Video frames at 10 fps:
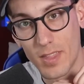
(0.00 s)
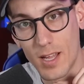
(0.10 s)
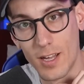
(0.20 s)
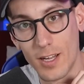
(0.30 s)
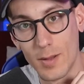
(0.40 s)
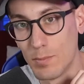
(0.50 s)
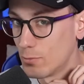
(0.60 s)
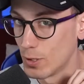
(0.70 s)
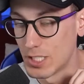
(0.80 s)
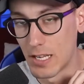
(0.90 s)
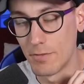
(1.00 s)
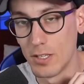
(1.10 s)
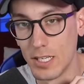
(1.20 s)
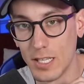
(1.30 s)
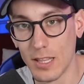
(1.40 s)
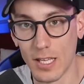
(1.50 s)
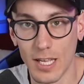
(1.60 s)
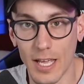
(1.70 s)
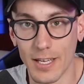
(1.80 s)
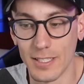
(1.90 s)
Um, reach out if you need
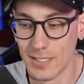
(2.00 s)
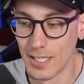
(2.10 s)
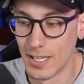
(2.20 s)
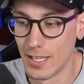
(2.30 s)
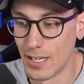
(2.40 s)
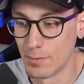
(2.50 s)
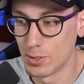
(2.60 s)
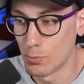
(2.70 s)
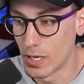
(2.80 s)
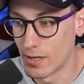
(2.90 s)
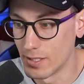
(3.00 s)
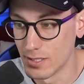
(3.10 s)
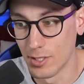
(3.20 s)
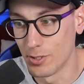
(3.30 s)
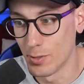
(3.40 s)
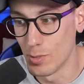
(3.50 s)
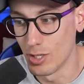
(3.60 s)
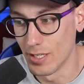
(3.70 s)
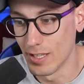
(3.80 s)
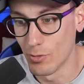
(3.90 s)
anything, and uh, I'm so proud of this little
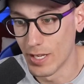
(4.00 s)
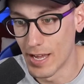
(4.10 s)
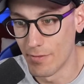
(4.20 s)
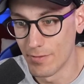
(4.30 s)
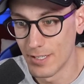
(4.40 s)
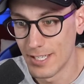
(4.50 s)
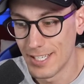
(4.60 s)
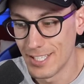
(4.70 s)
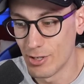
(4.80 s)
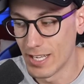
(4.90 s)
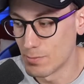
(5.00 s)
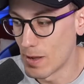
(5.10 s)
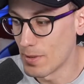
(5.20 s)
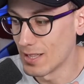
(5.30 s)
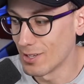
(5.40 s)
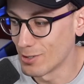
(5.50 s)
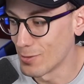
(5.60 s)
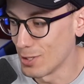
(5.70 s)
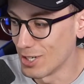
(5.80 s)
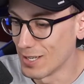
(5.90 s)
community that we have. You guys might be a little
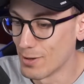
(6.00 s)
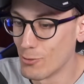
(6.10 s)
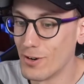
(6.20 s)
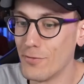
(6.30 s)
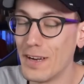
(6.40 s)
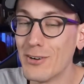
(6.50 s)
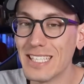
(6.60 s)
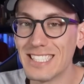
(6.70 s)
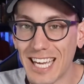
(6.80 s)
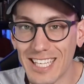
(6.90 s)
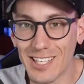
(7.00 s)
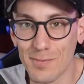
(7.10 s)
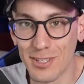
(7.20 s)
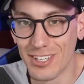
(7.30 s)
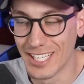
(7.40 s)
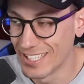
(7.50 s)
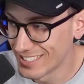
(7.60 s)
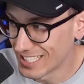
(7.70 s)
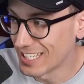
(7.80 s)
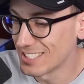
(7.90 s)
community, but we're a very tight community,
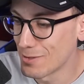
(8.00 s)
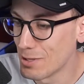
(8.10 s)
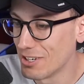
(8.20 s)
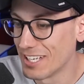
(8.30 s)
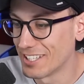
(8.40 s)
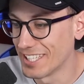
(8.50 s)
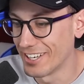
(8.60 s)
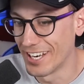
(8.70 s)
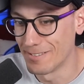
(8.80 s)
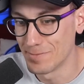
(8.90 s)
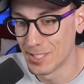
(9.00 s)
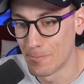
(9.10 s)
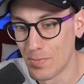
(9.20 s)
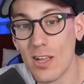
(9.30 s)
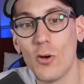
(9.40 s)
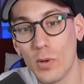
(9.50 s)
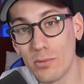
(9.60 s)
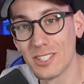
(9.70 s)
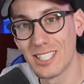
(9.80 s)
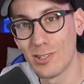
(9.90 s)
tightest community on the internet. So we
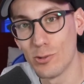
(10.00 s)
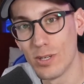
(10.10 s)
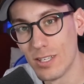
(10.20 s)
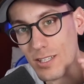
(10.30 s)
will see you.